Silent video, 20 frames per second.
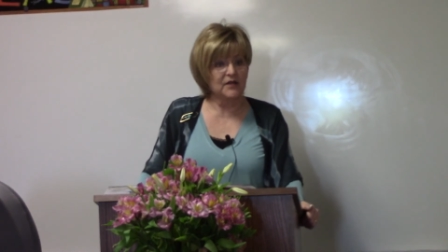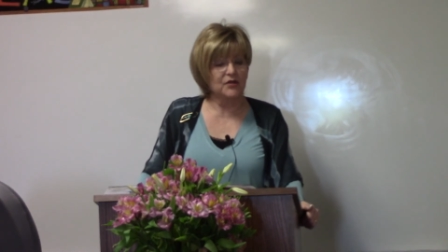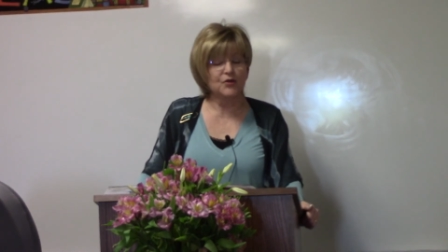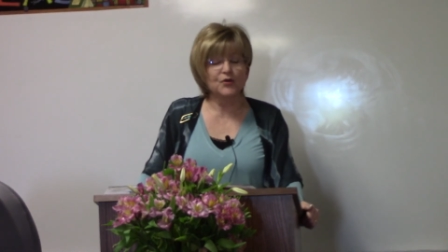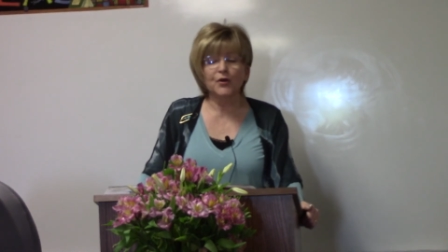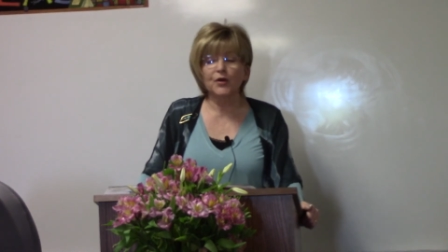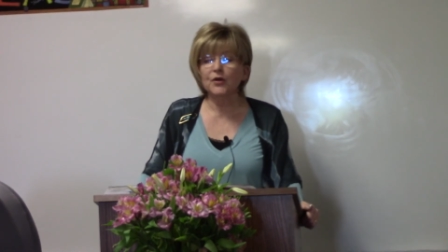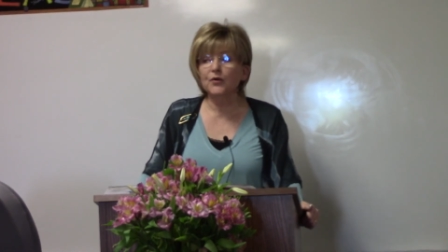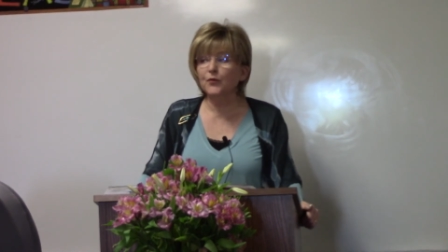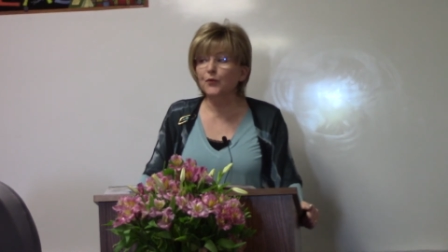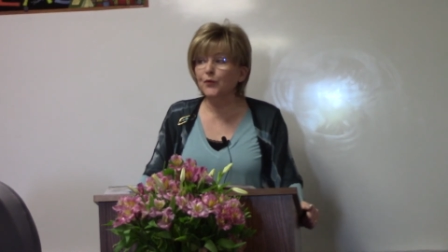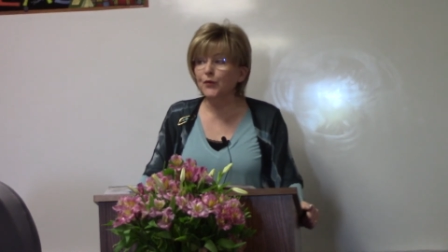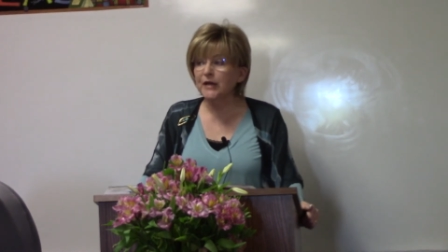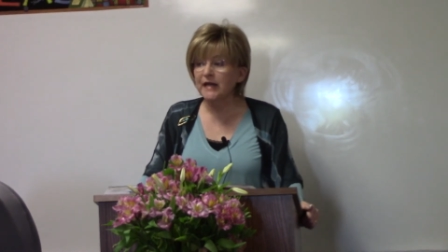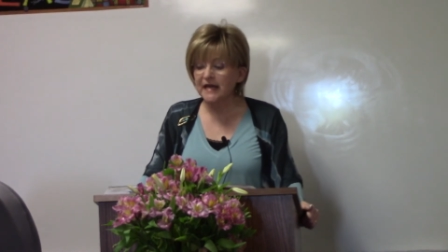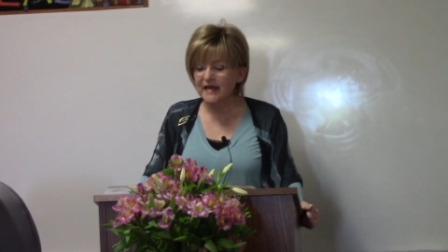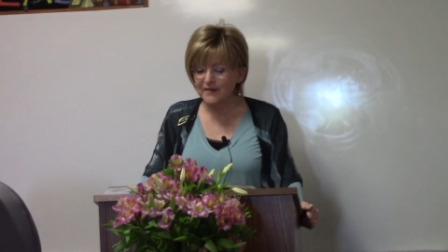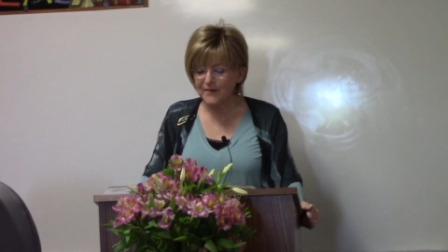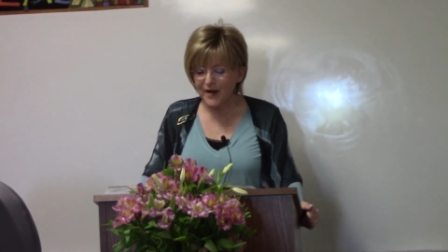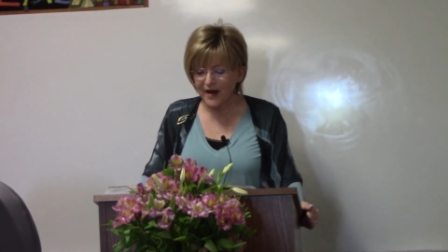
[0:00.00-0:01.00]
and you're going to
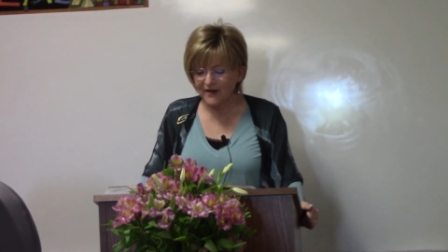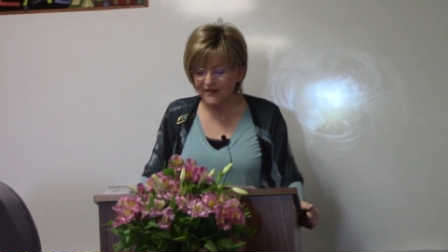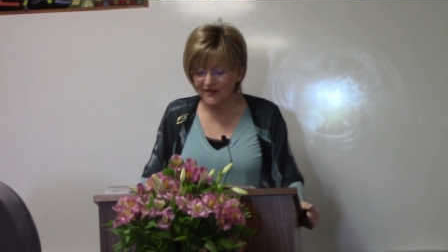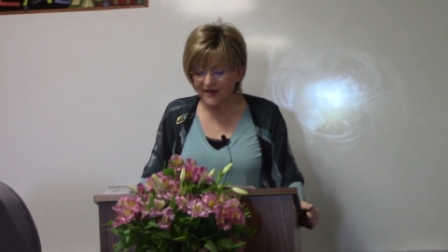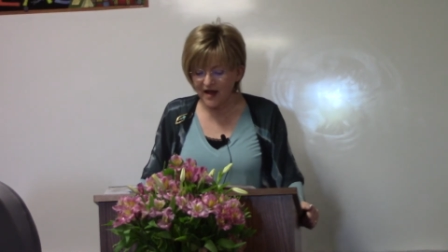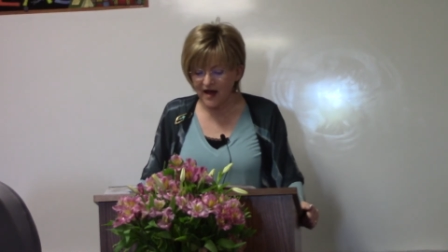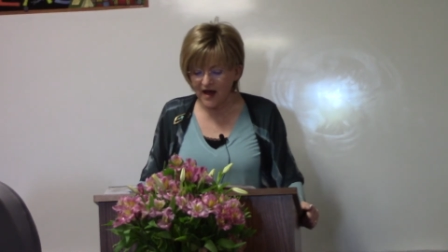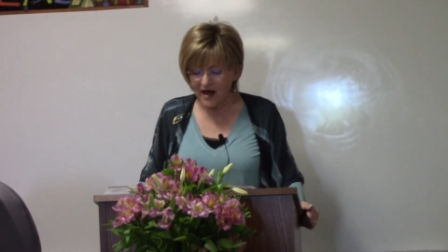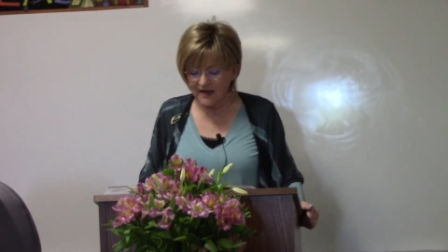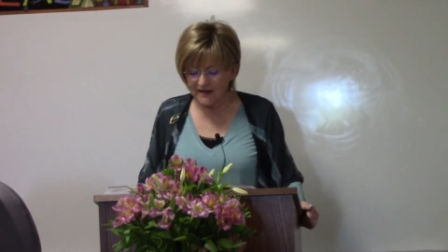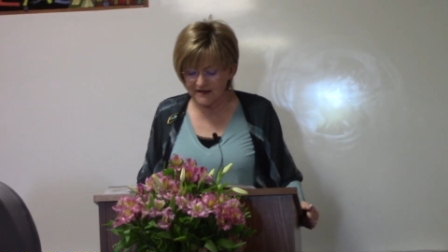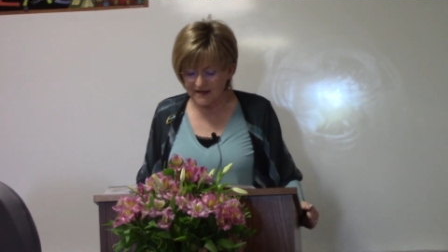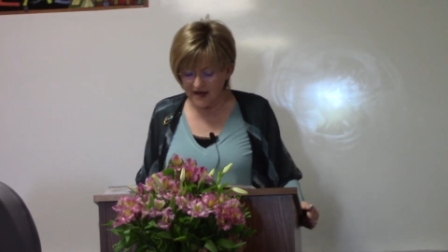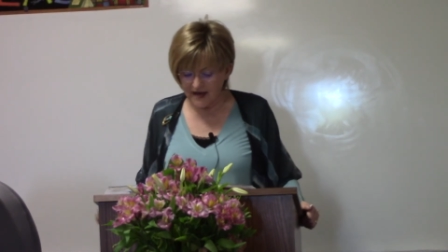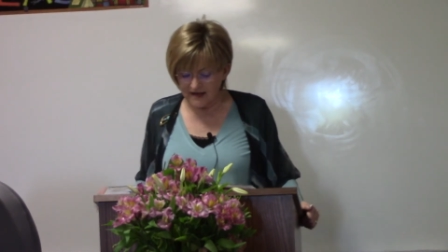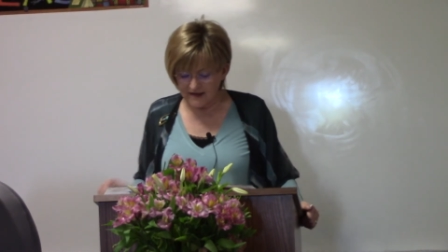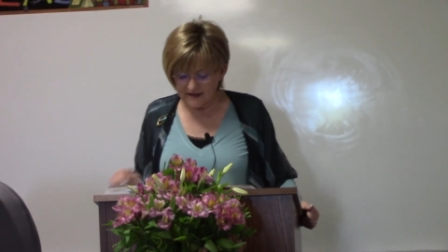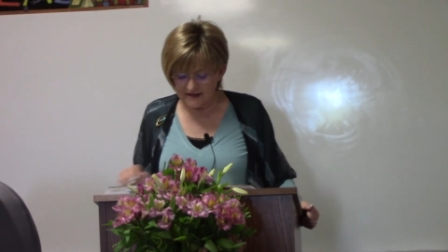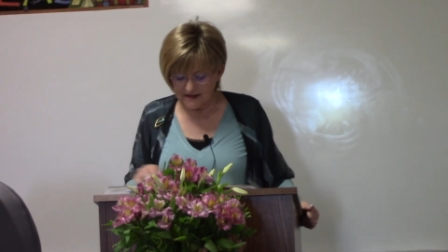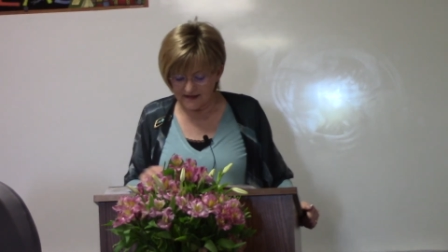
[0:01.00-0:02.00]
read about the Han
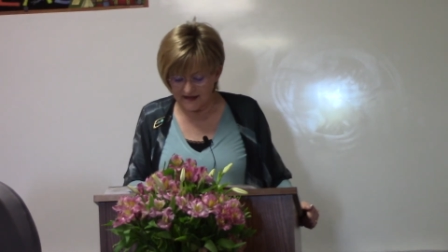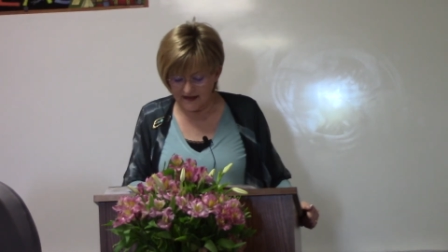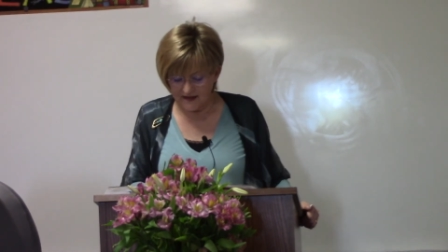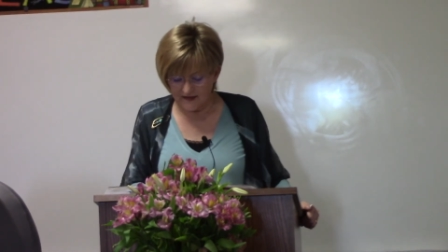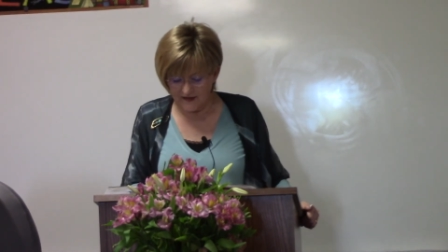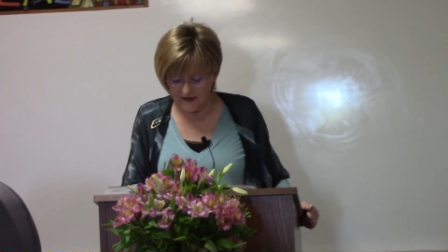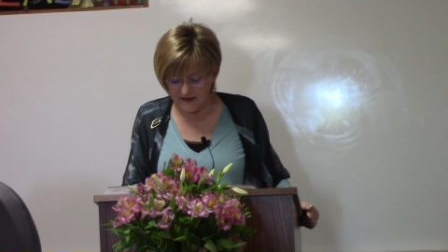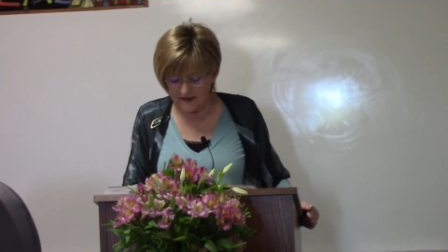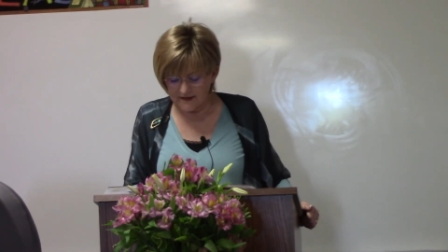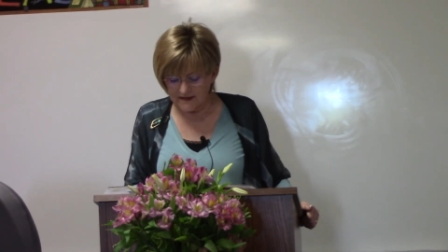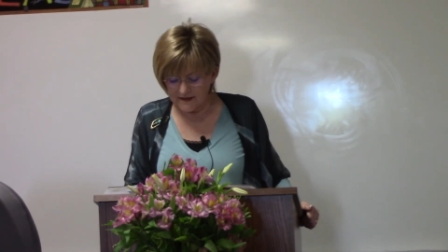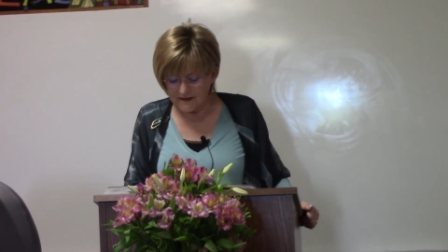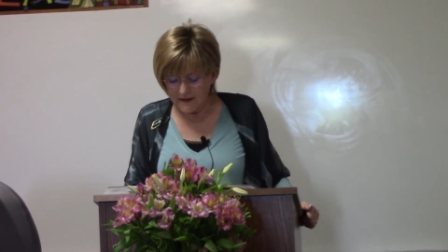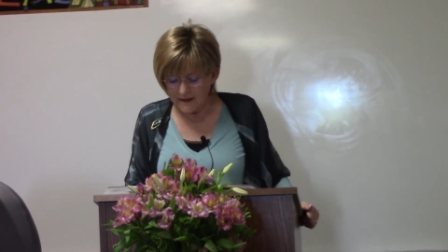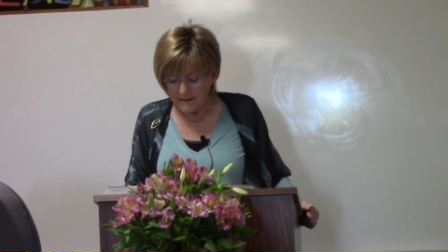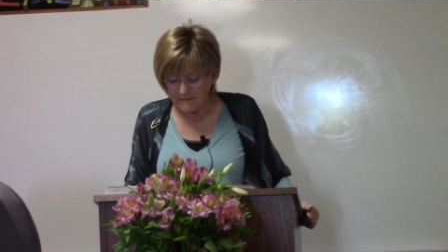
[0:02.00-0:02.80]
dynasty in this,